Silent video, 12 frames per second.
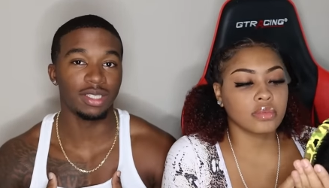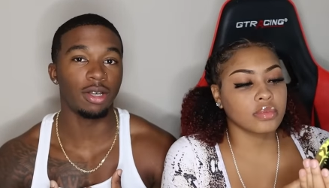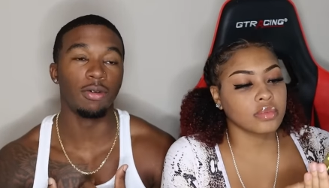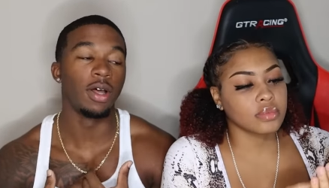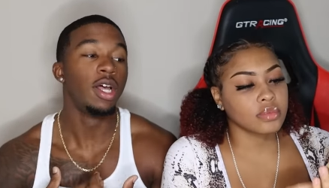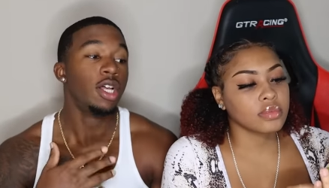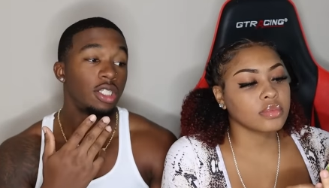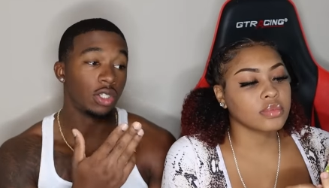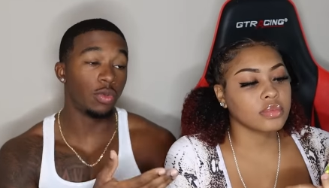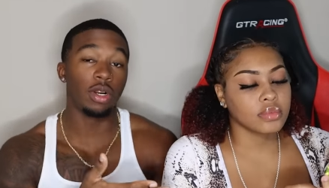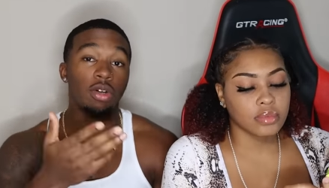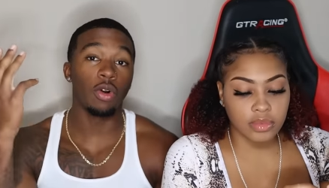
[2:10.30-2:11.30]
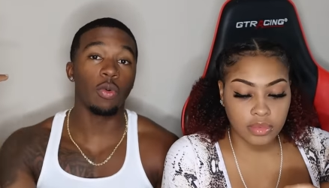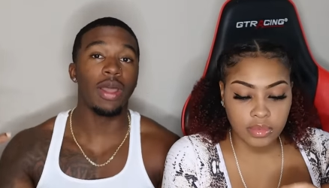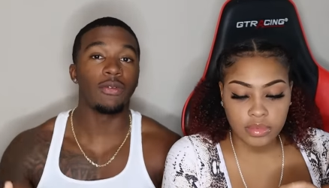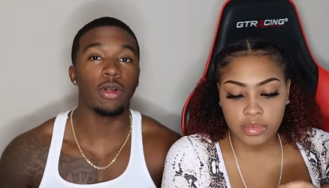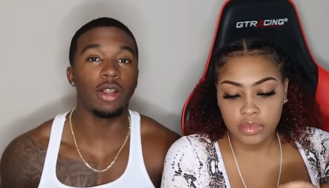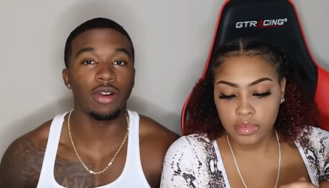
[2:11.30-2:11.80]
Speaker 1: myself. So you wanna go to
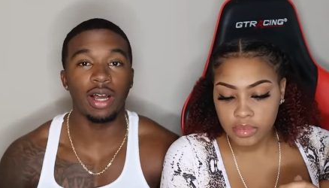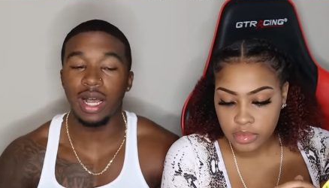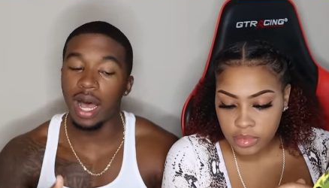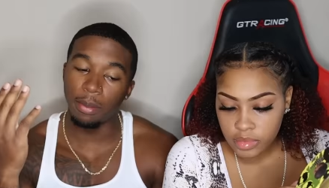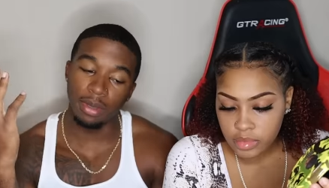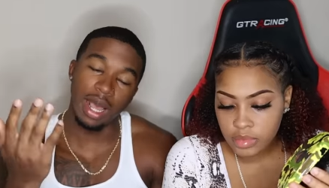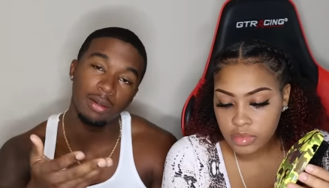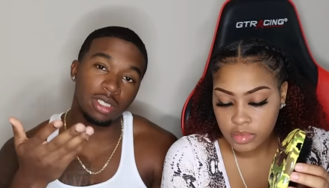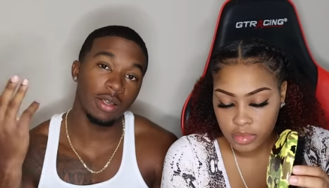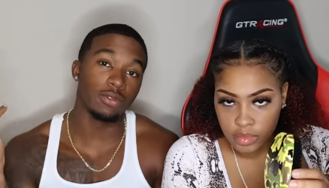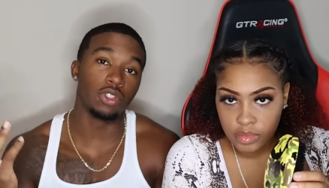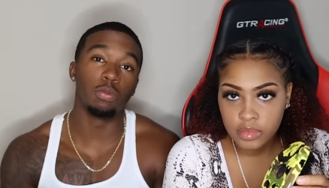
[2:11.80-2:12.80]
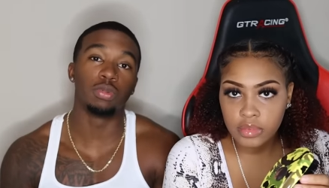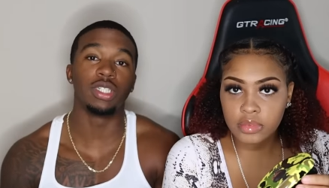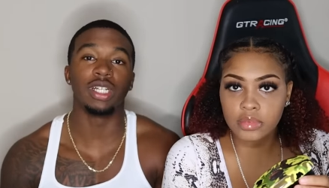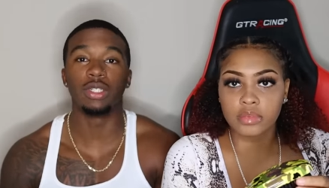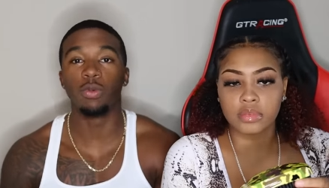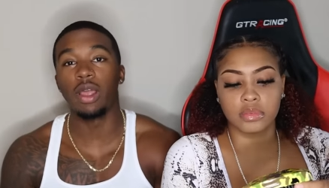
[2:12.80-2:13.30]
wave creator dot com, cop yourself a super
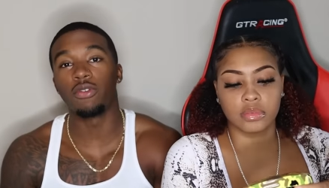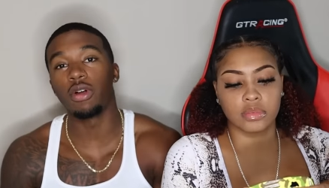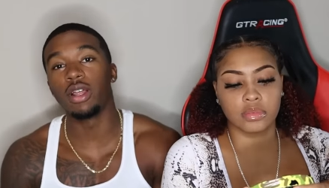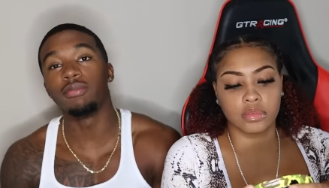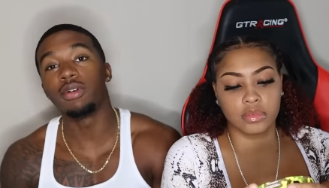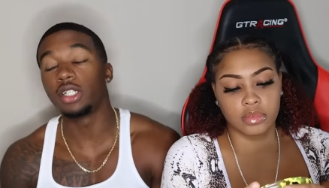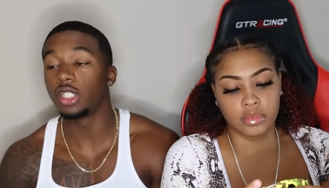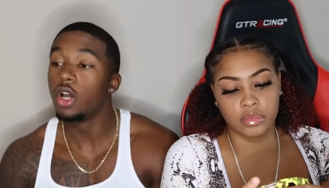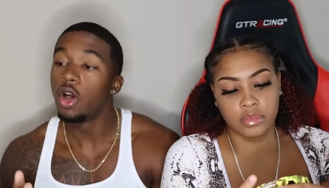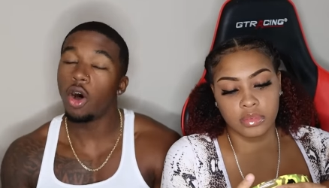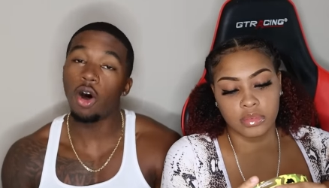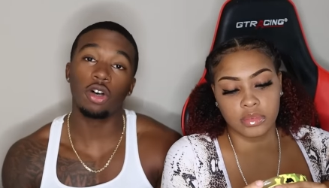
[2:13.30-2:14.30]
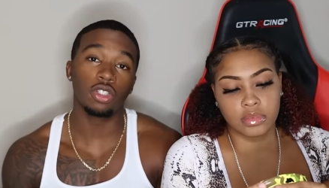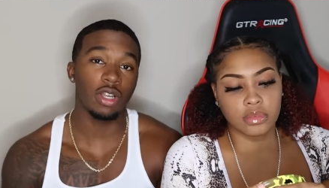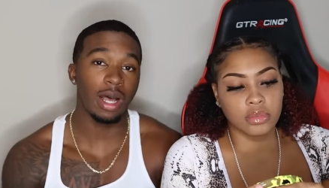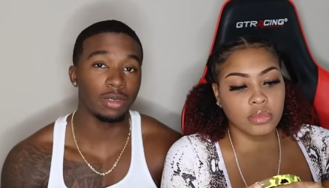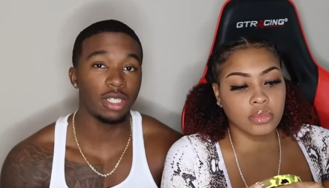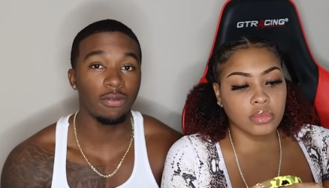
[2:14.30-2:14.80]
sexy wave creator brush, also
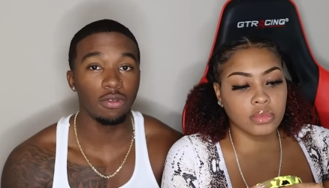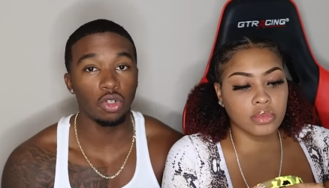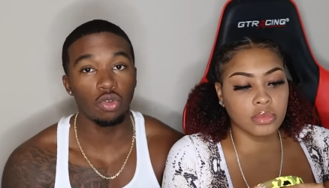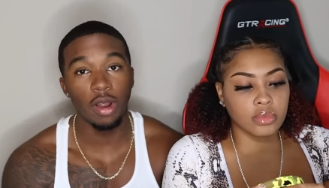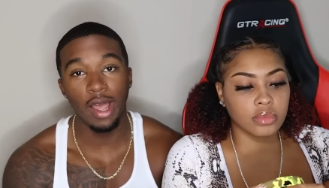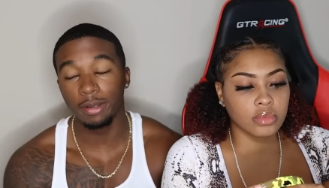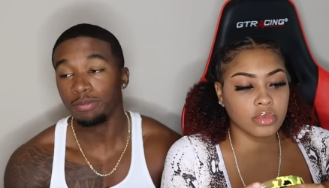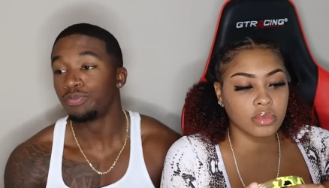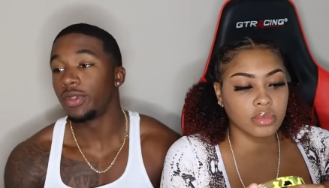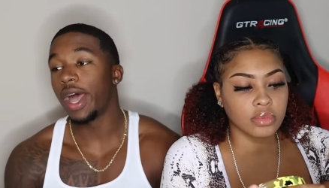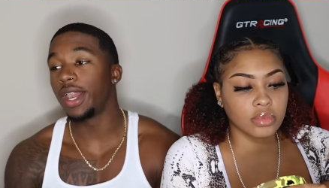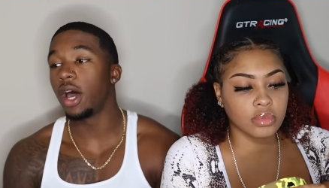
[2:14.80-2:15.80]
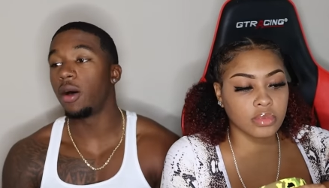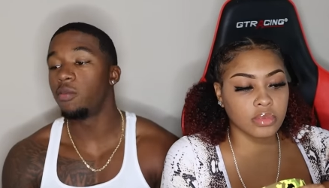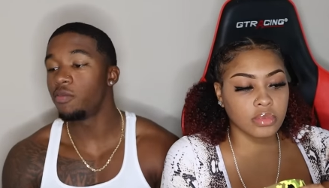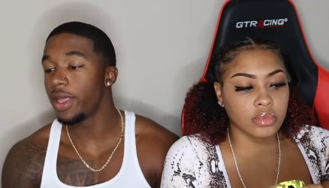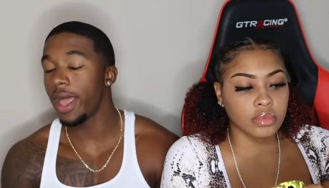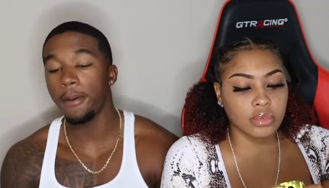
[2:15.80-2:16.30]
cop yourself a Jurag, and um,
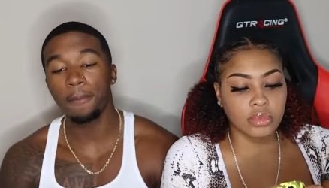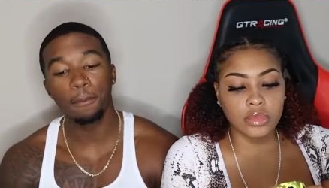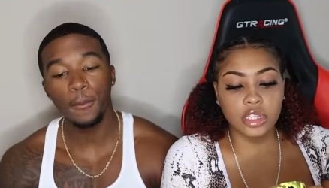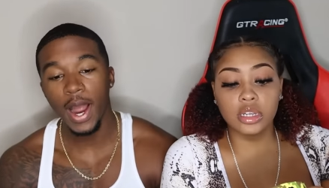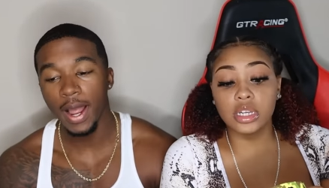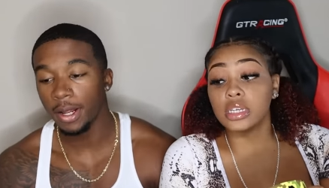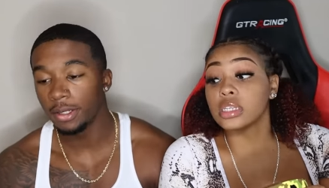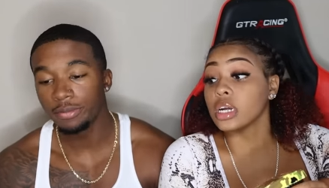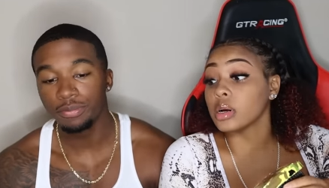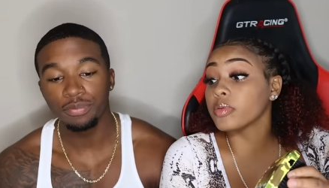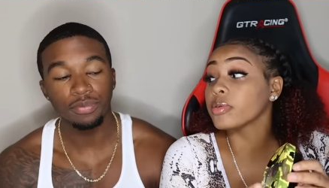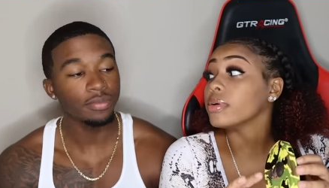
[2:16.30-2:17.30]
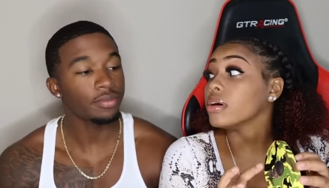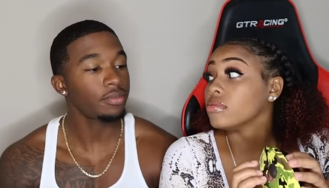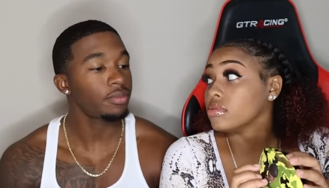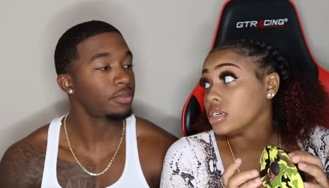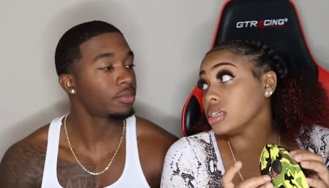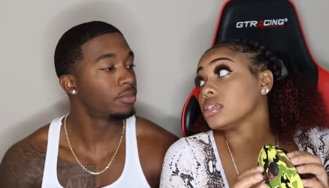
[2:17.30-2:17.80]
Speaker 2: yeah. You need to start
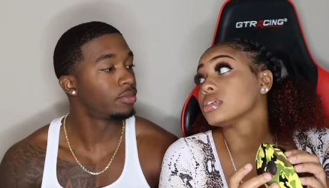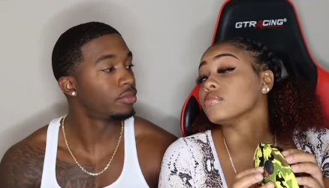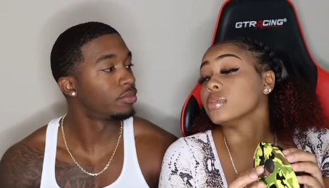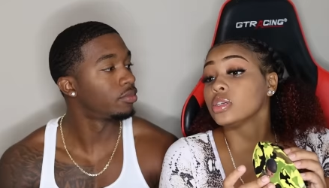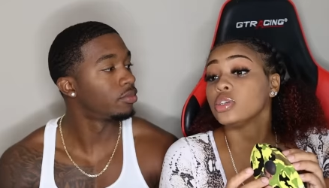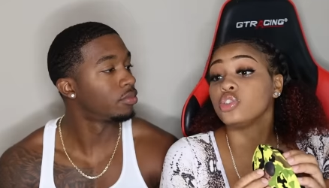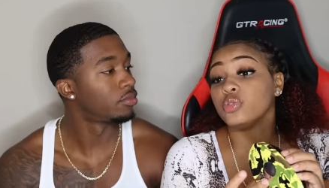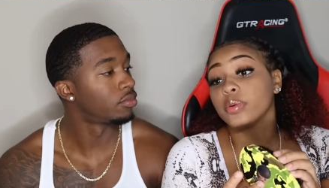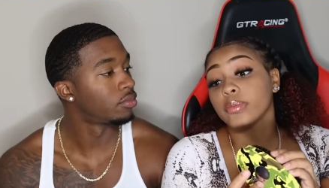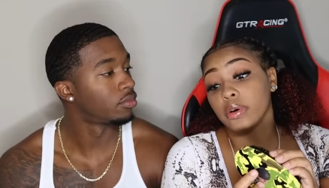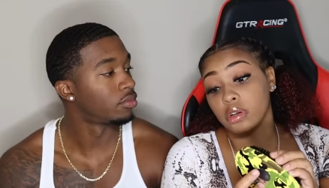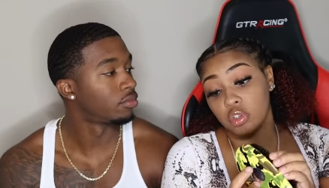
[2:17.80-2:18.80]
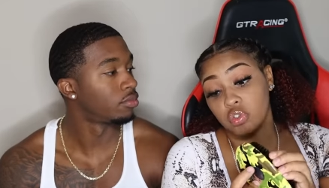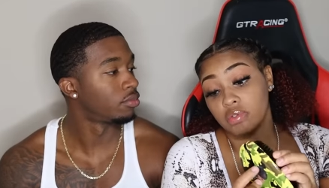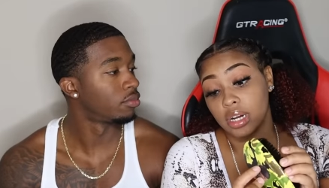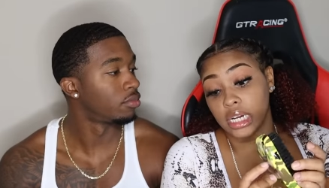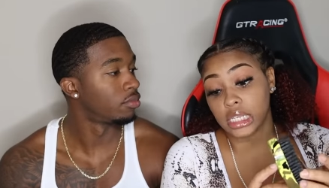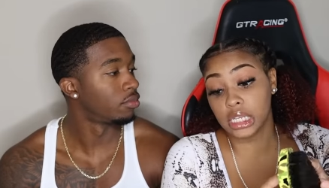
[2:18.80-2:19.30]
promoting these as much as you promote
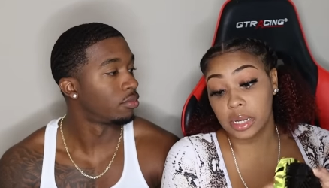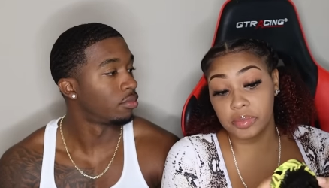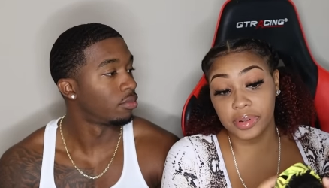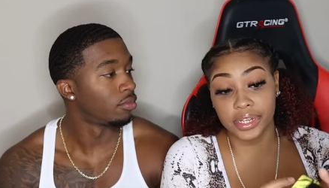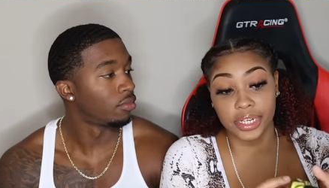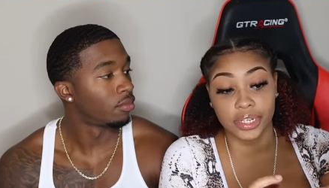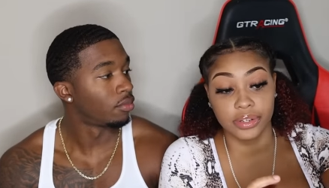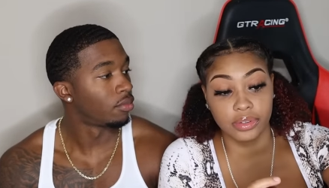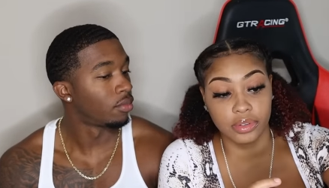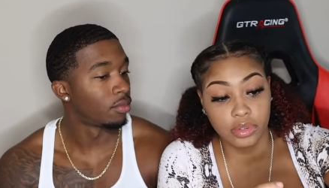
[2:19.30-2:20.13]
Jurag. Stop playing.